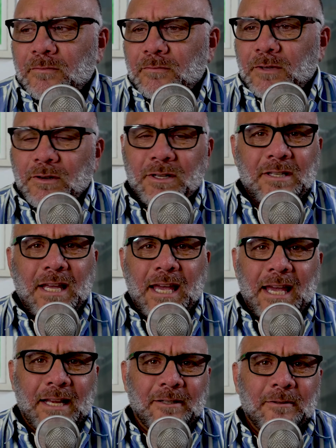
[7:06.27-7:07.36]
very
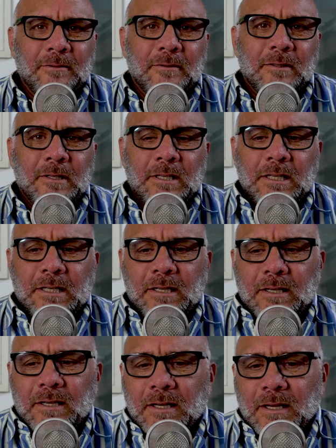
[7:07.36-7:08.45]
sad.
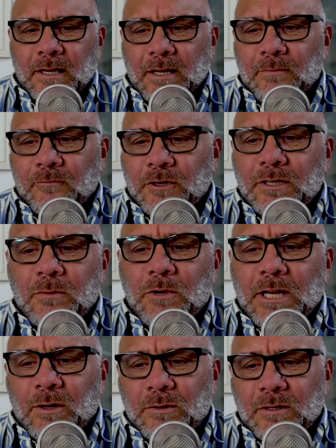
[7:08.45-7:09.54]
For
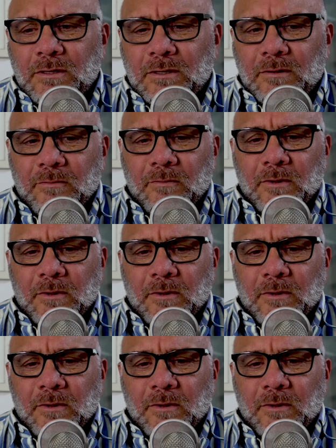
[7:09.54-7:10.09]
someone else,